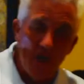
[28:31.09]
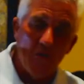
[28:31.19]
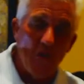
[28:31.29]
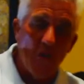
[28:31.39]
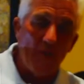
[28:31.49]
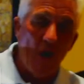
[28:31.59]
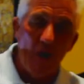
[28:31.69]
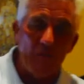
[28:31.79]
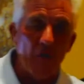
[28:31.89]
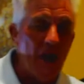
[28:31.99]
Jo or
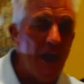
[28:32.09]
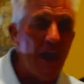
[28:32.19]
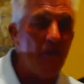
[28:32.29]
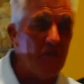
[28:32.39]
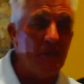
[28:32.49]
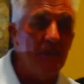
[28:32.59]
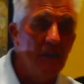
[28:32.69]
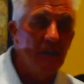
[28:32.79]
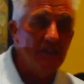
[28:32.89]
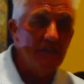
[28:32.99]
Bob or Harry,